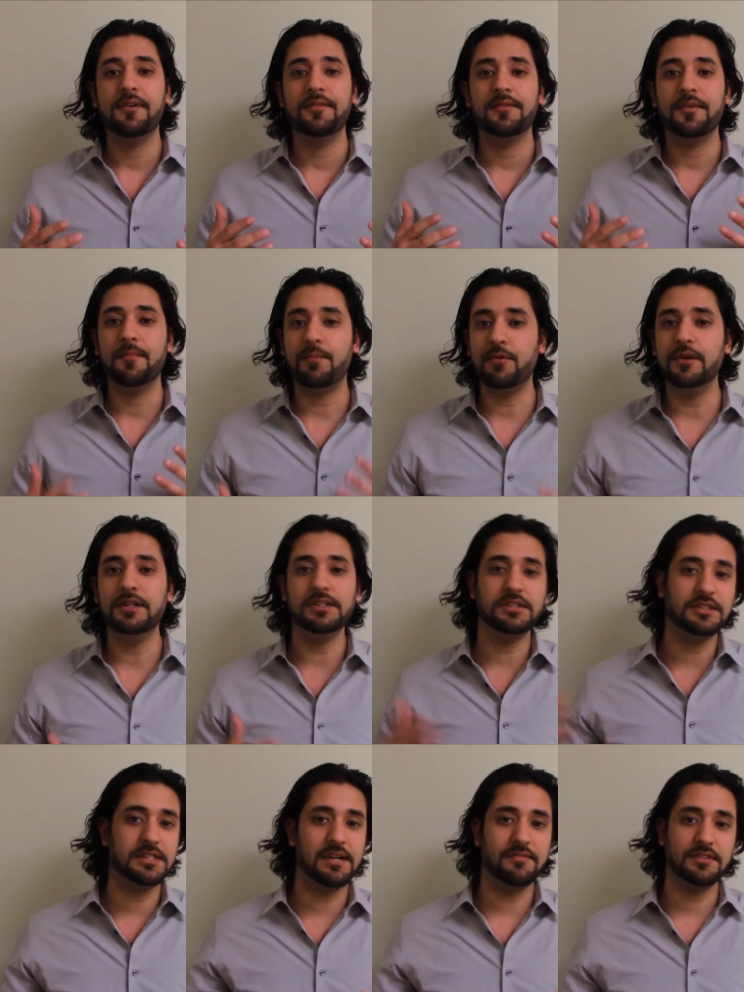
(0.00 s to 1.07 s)
the point is,
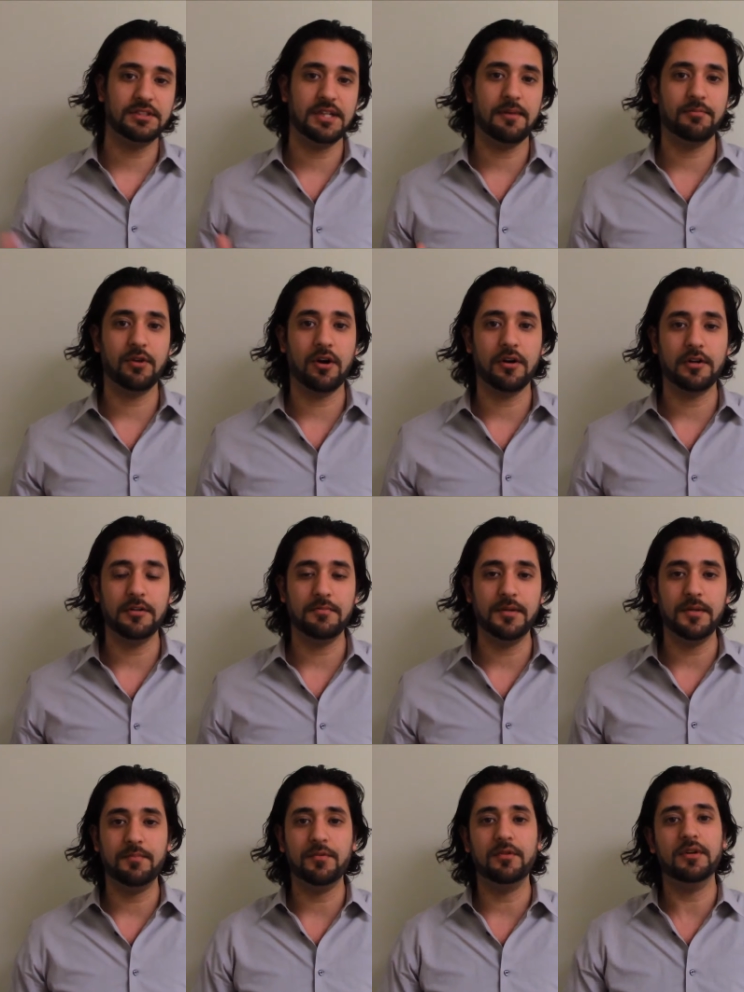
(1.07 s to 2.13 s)
never stop talking to
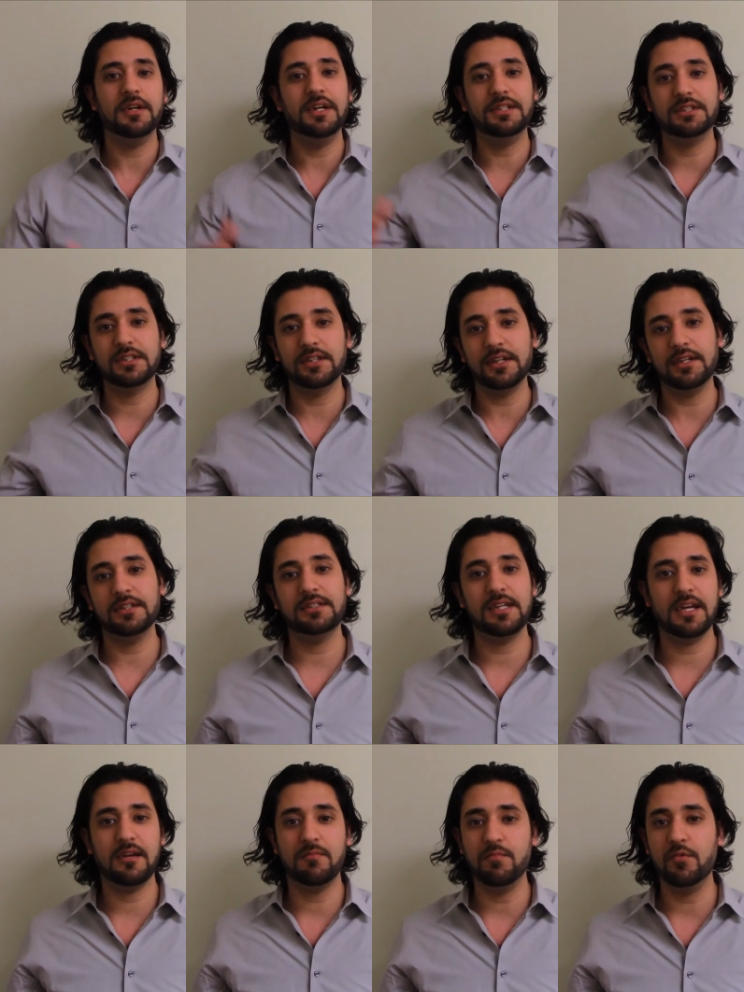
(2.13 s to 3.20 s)
people. It's gonna
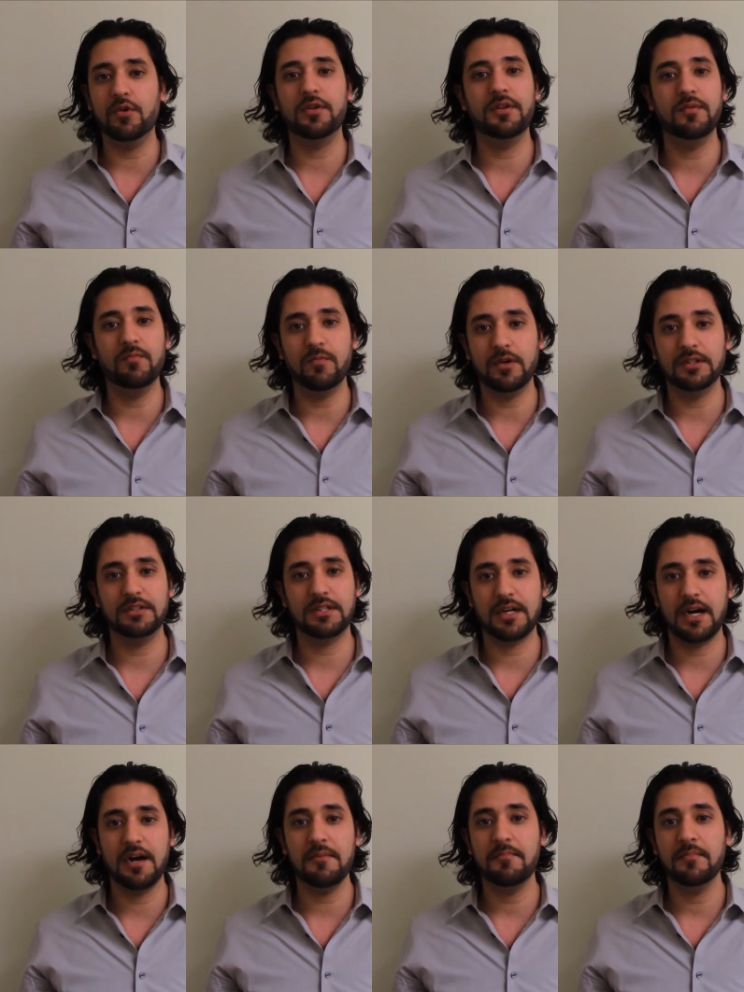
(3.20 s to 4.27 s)
take more than one
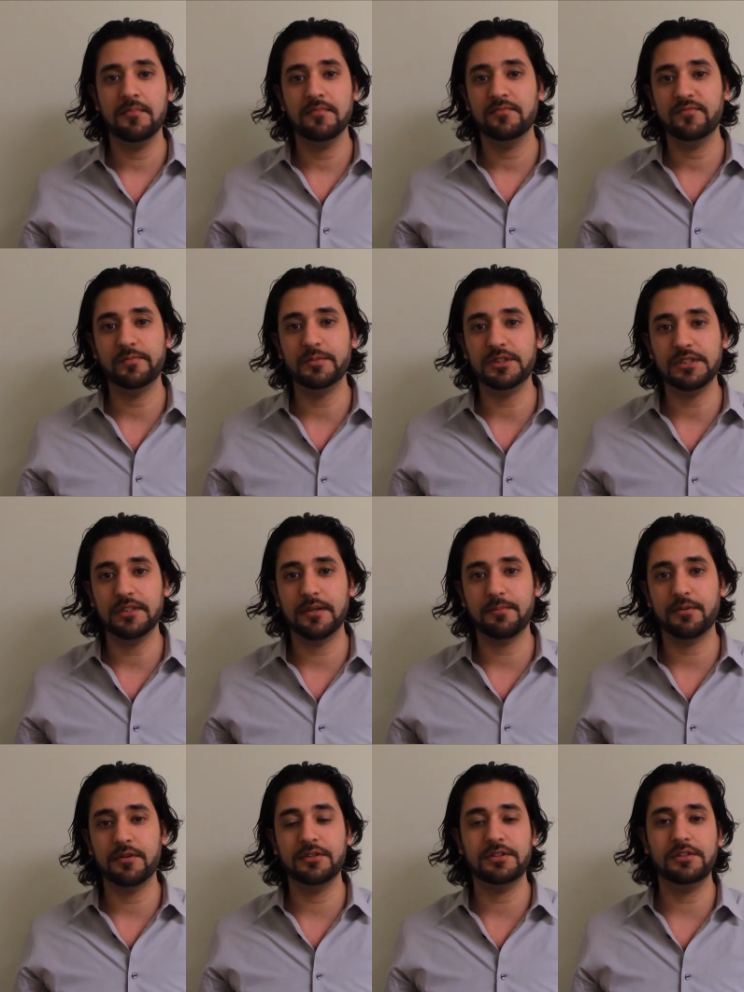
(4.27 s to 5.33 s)
time from seeing that
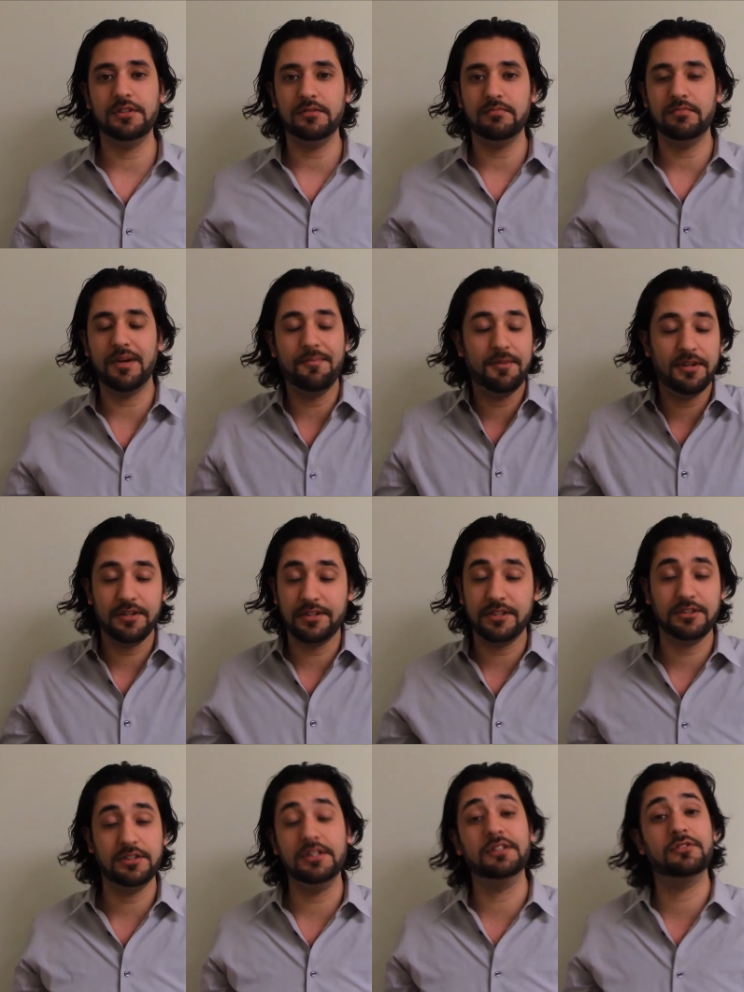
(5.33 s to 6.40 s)
person. I mean,
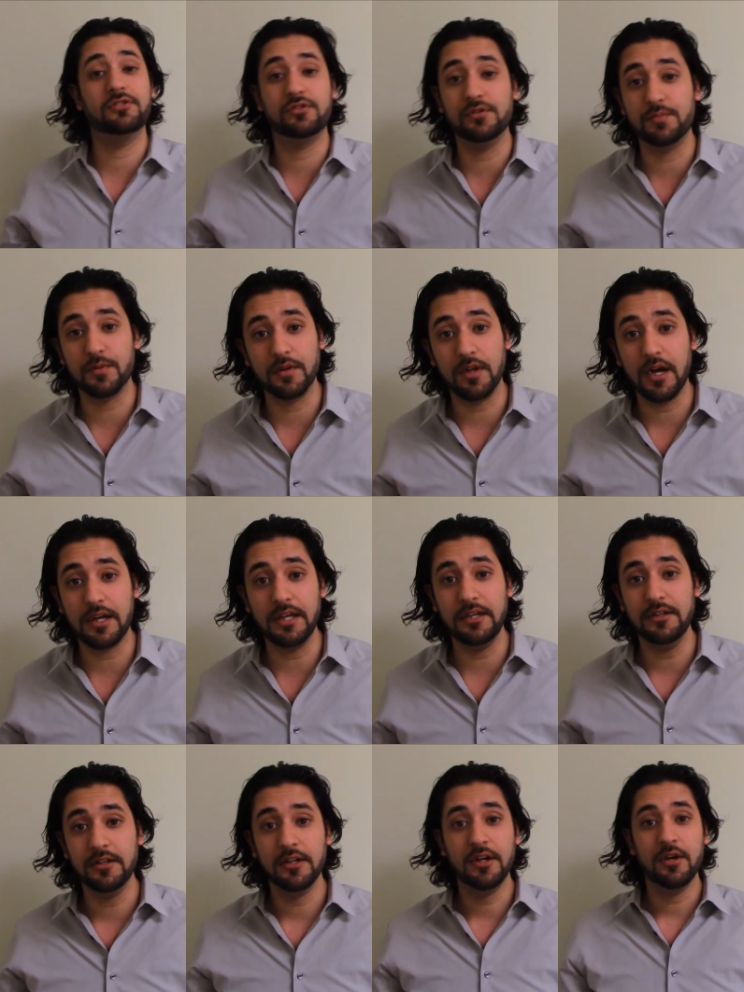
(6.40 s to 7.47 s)
unless you get super
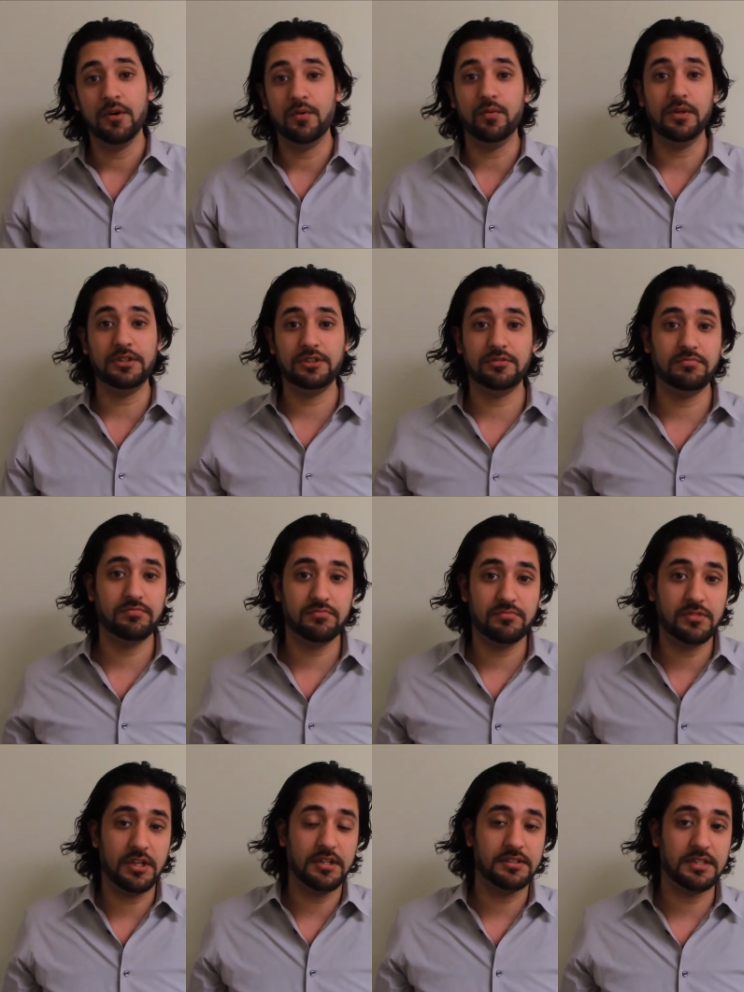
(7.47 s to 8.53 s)
lucky, which
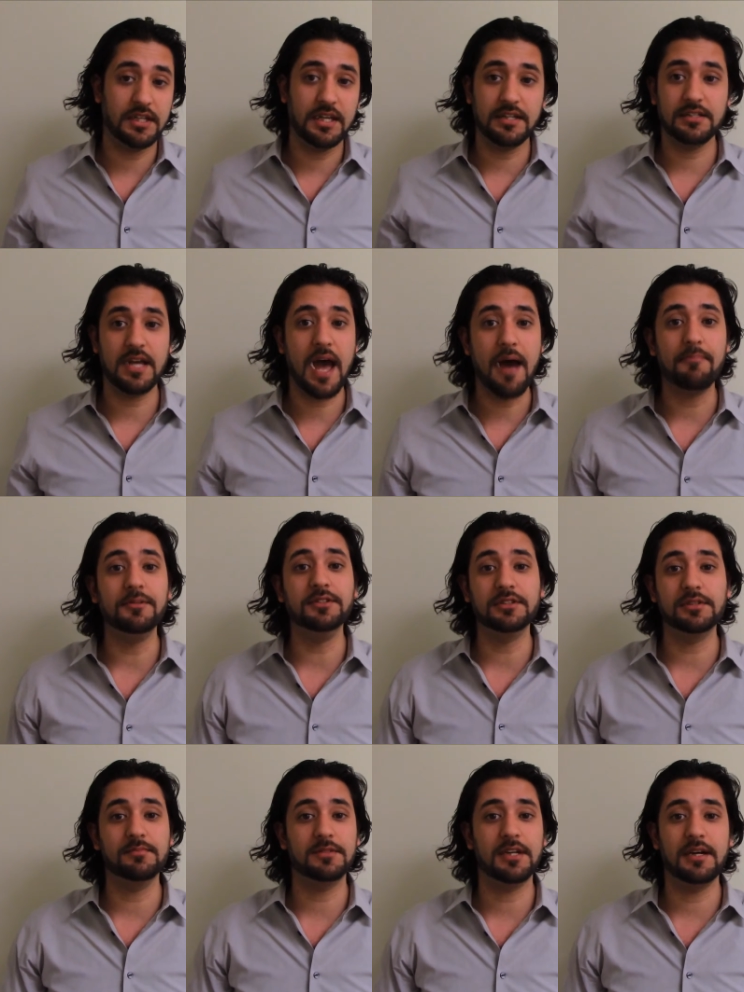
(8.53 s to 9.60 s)
does, I guess, happen
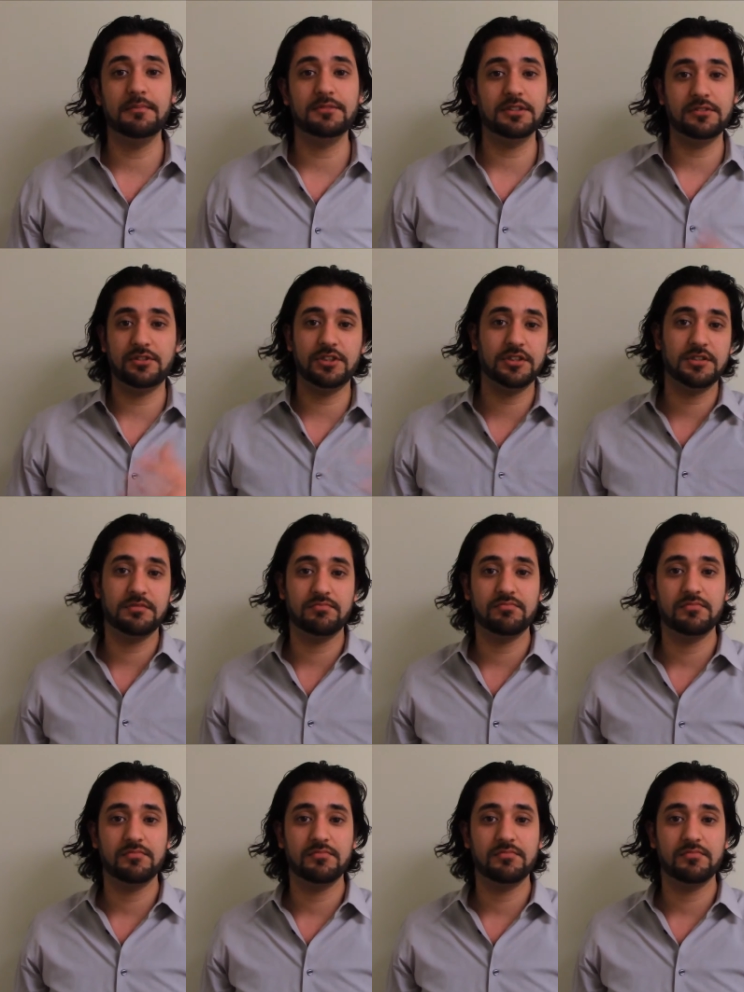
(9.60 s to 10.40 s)
sometimes. It just,